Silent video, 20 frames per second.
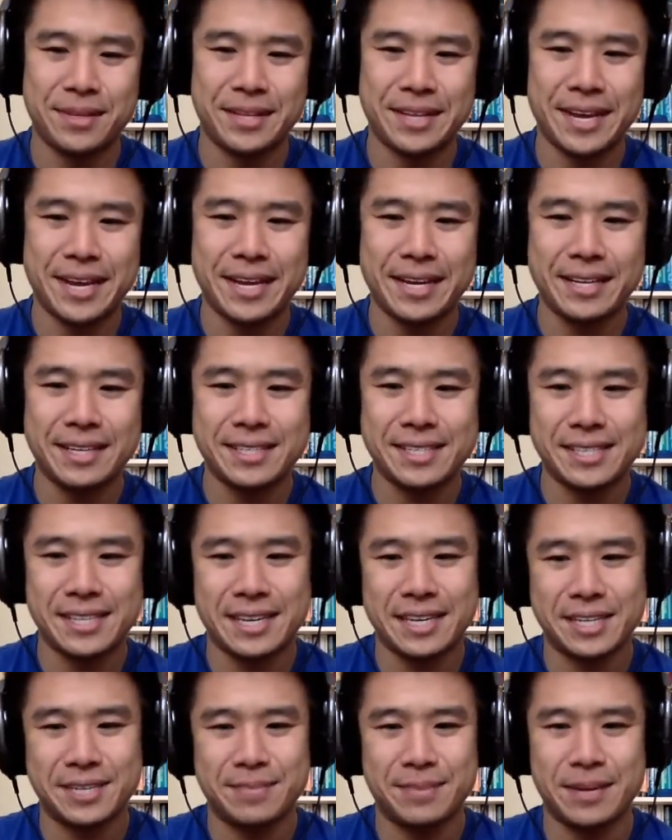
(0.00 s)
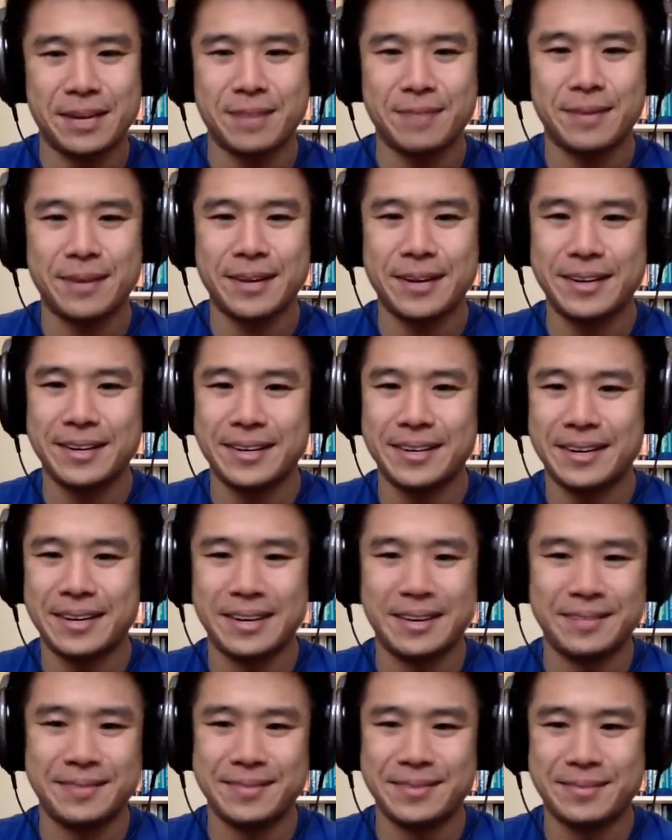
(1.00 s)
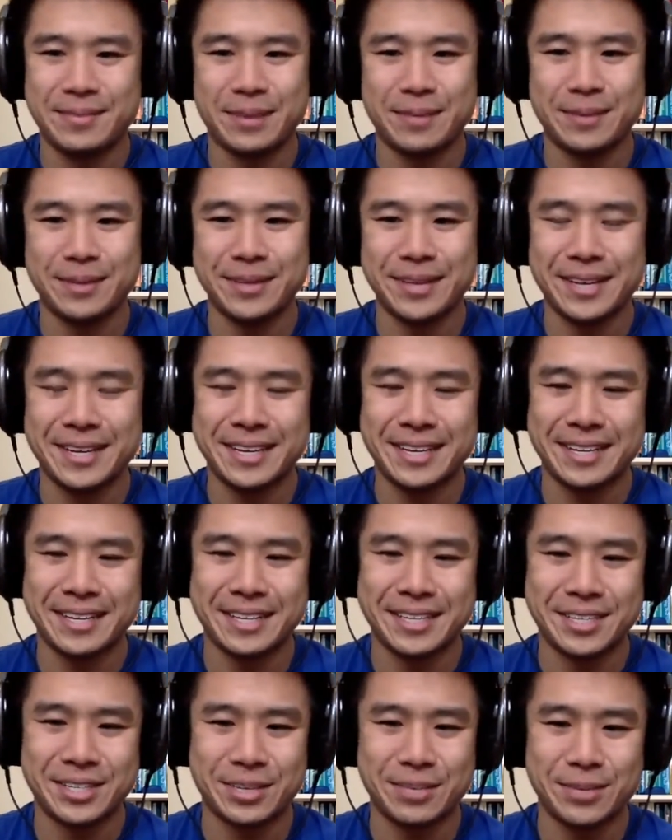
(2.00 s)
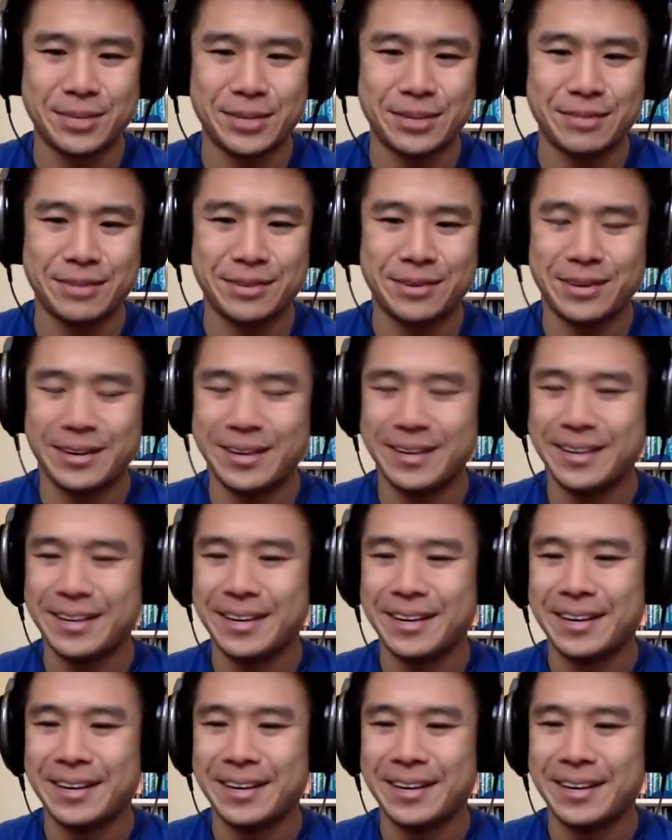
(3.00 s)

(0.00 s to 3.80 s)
Liang/BachBot. Probably link it in the description if you want.